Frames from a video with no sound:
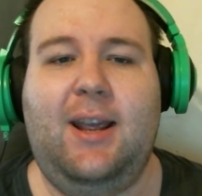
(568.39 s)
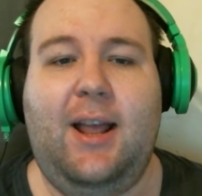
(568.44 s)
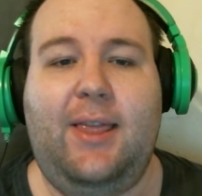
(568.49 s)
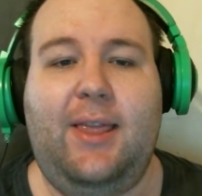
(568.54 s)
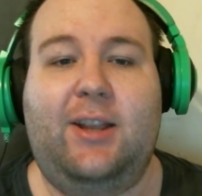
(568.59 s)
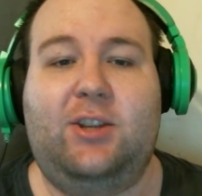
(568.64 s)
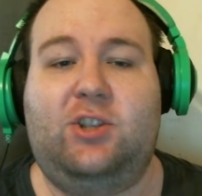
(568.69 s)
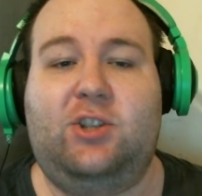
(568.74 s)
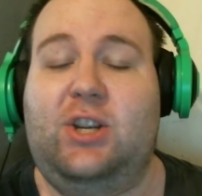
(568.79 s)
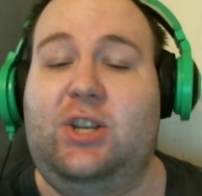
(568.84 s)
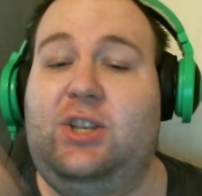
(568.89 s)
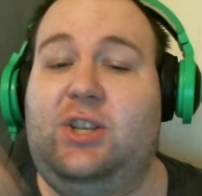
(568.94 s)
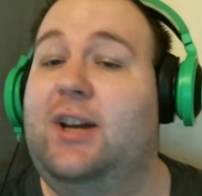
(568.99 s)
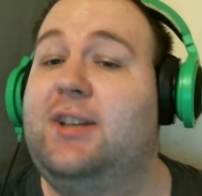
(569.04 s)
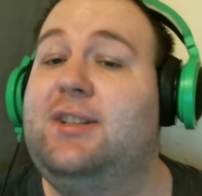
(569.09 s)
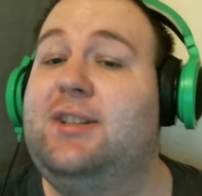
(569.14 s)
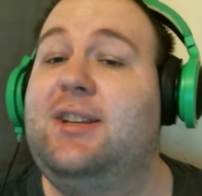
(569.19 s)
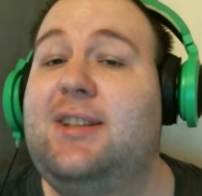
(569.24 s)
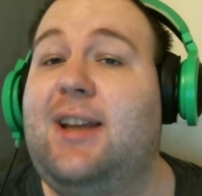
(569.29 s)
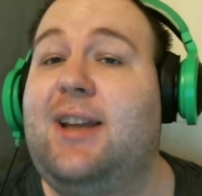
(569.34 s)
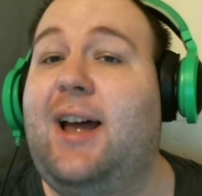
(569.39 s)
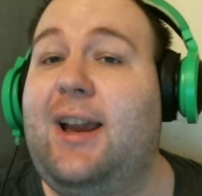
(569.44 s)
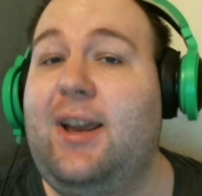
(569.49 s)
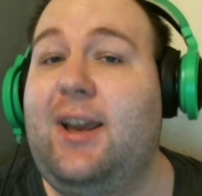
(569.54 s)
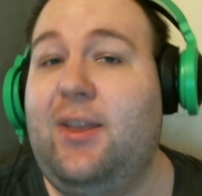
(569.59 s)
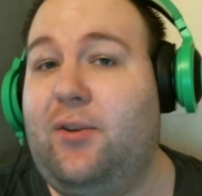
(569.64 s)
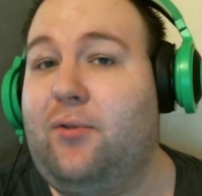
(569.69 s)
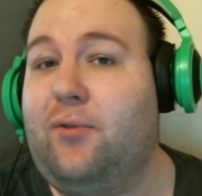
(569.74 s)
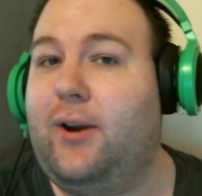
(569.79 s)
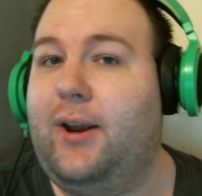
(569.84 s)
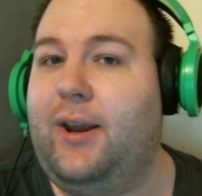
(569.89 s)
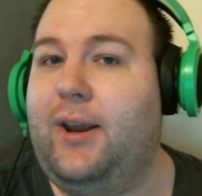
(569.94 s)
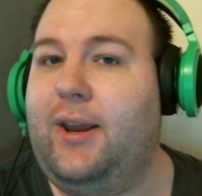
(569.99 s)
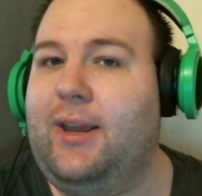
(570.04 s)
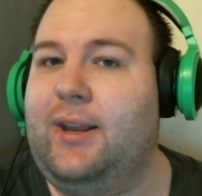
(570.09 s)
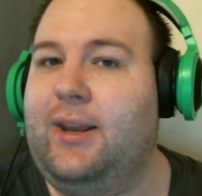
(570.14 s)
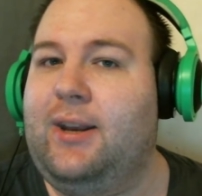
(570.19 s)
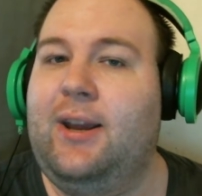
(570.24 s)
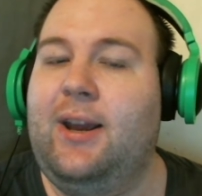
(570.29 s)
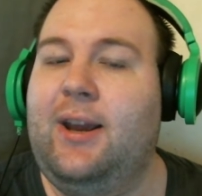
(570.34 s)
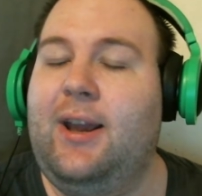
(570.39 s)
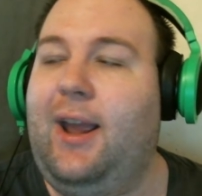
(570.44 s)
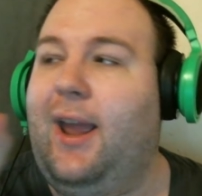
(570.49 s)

that she doesn't die in the raid